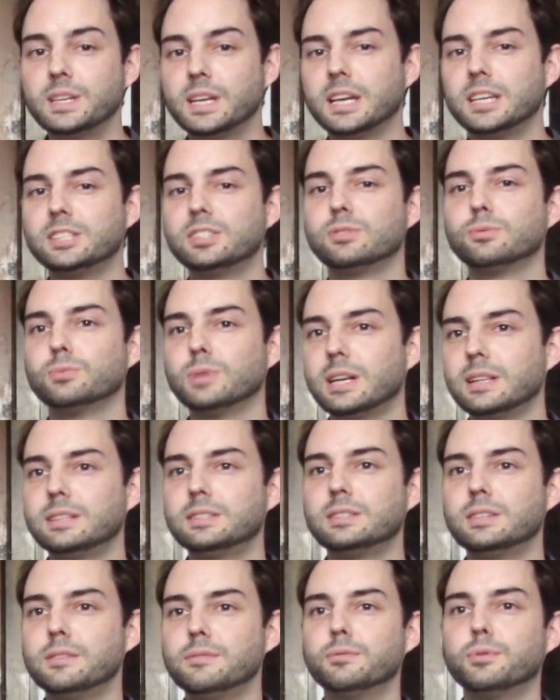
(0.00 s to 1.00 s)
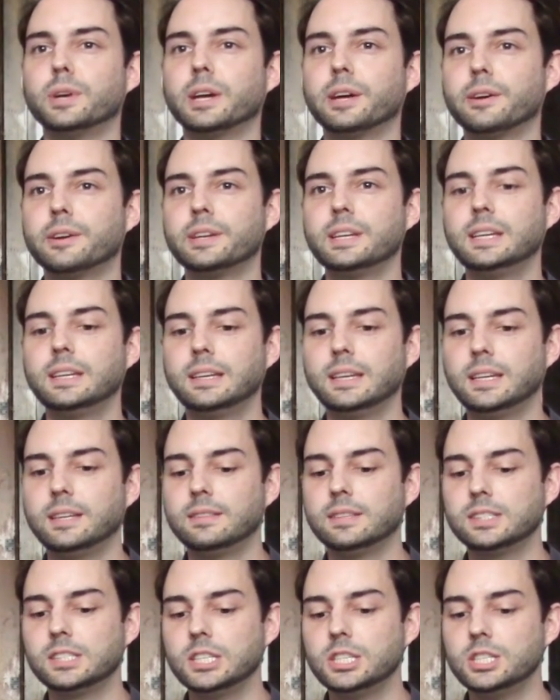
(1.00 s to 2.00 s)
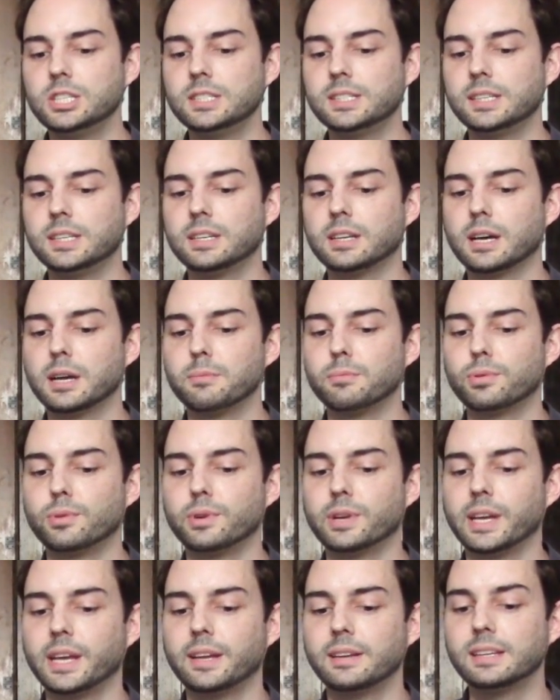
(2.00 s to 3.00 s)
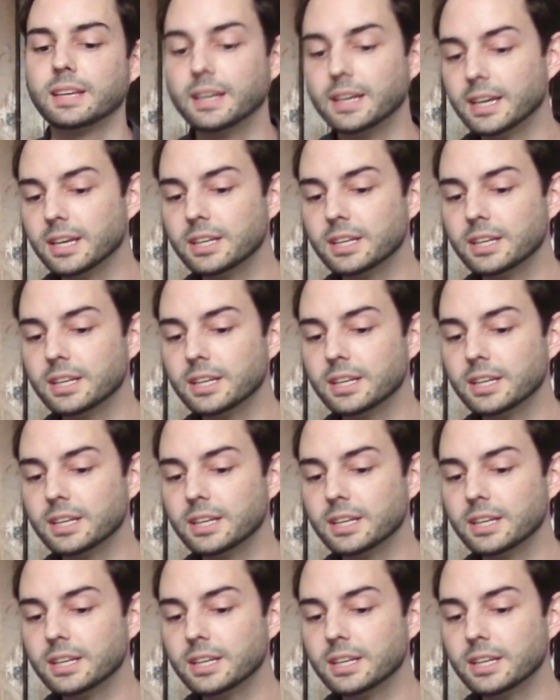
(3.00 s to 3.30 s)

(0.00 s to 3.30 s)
nice relative rarity in the CGC 9.8.